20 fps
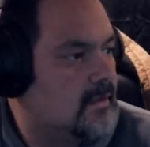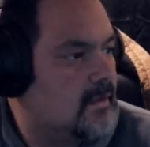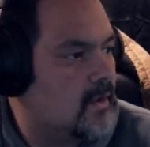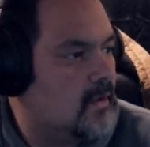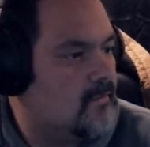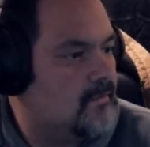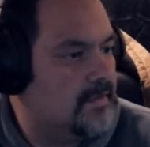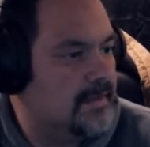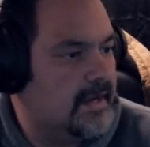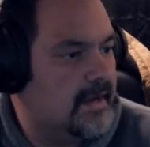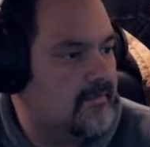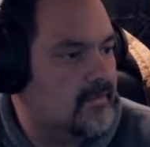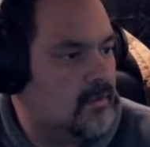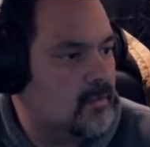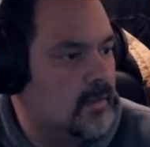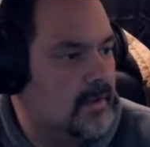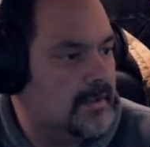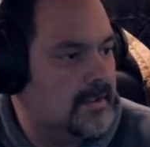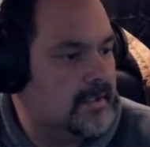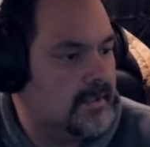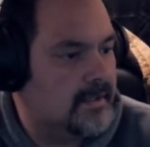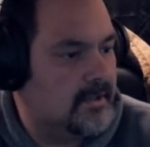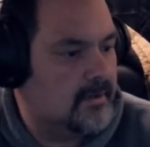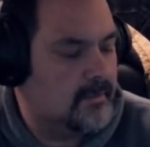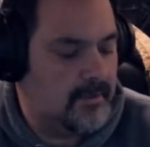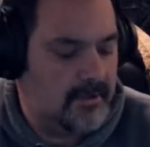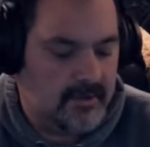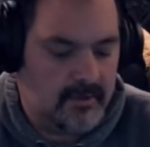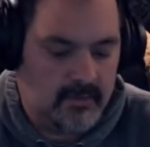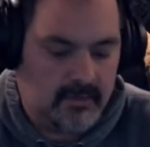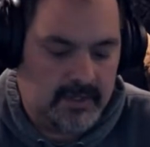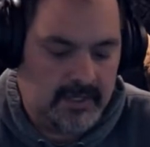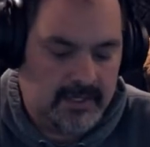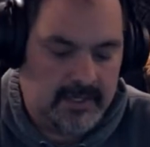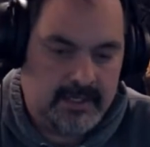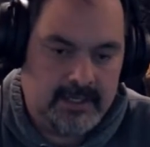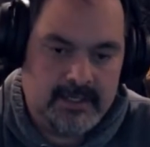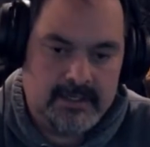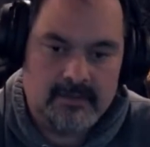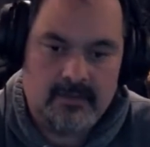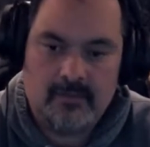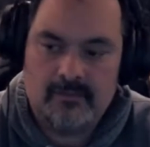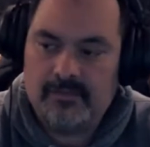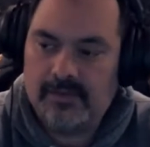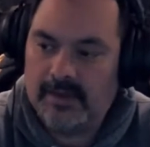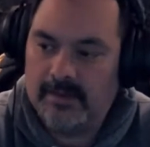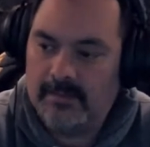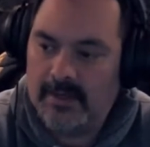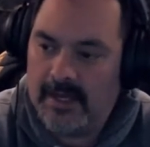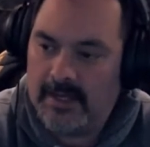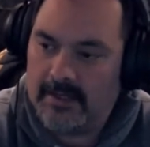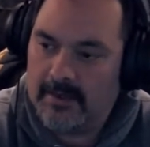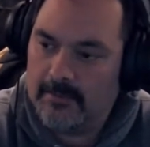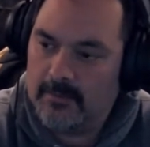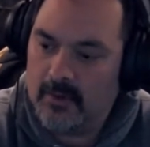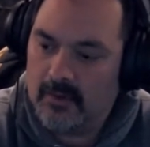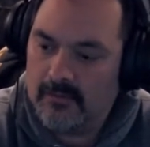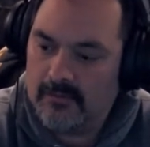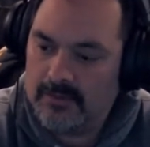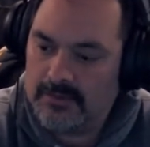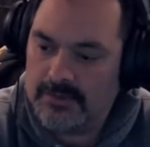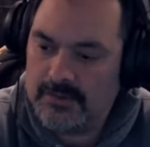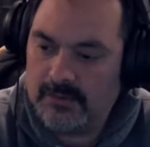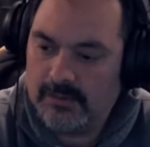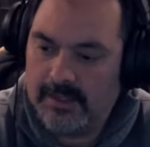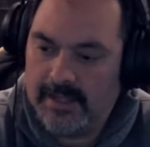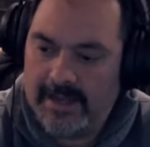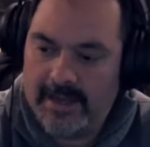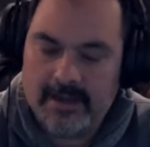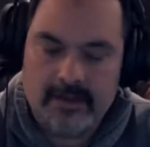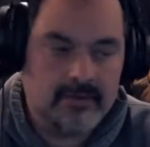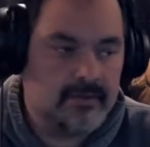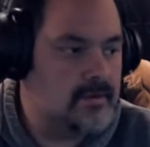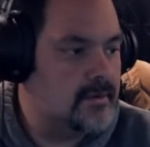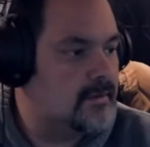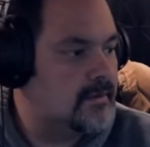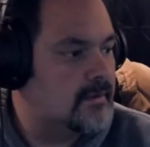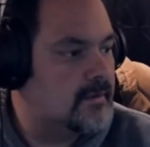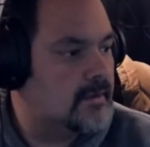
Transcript: Hopefully everyone can hear me okay. Hopefully I'm not coming over too loud.